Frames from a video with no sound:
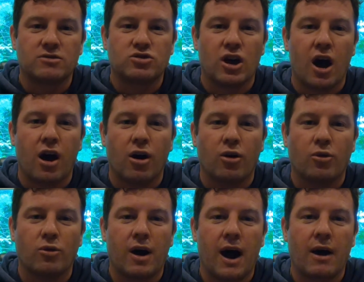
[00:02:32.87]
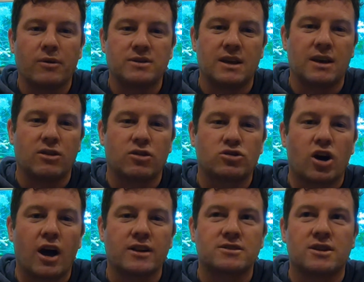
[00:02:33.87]
So I would say either
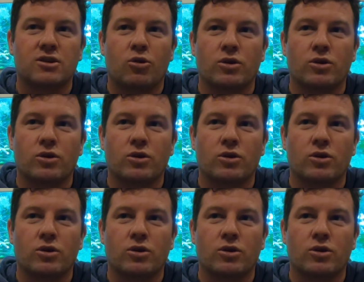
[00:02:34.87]
toss it